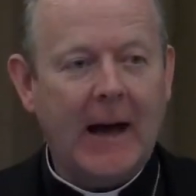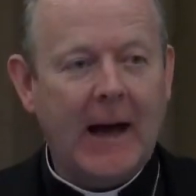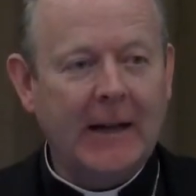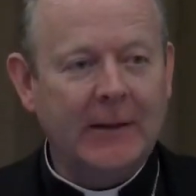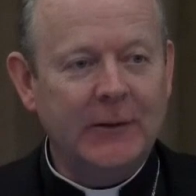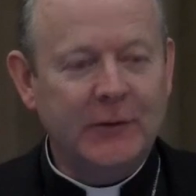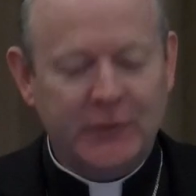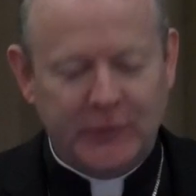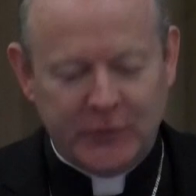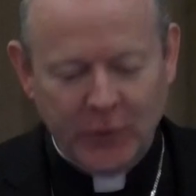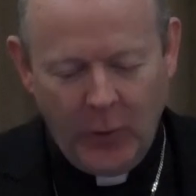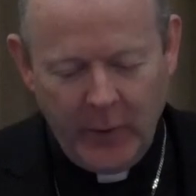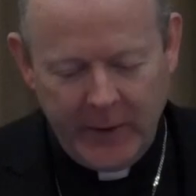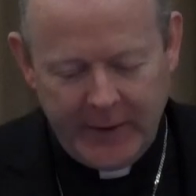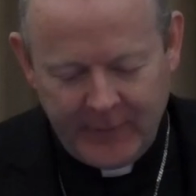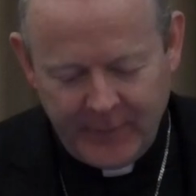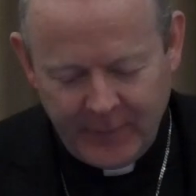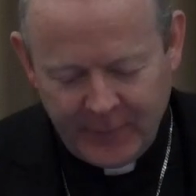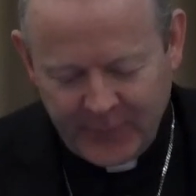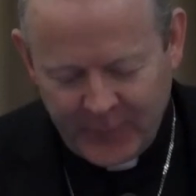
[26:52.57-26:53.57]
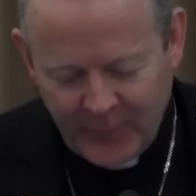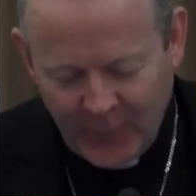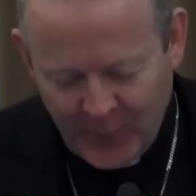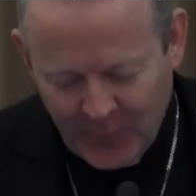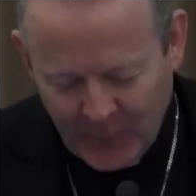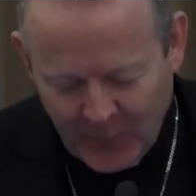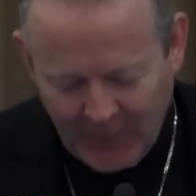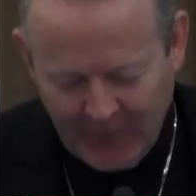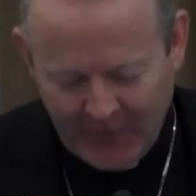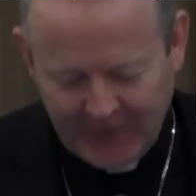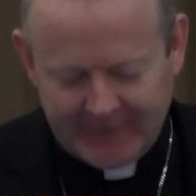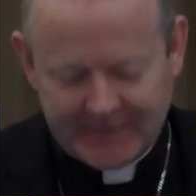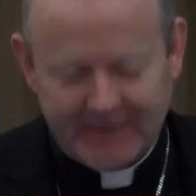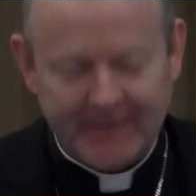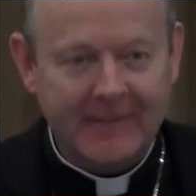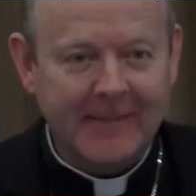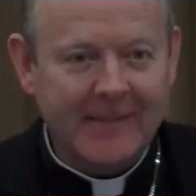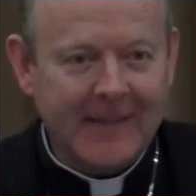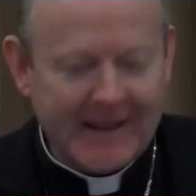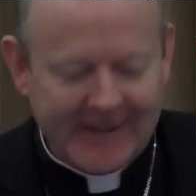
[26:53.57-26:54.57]
and joy for the world.
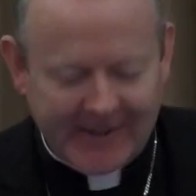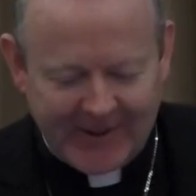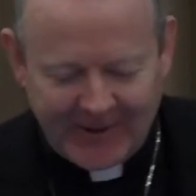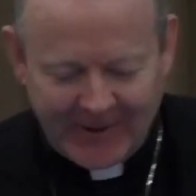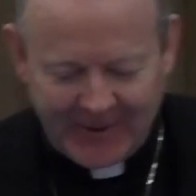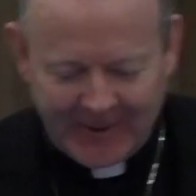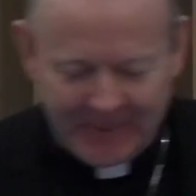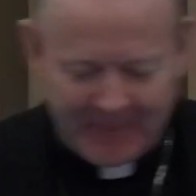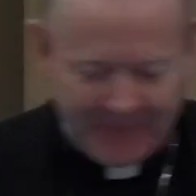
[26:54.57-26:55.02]
Thank you.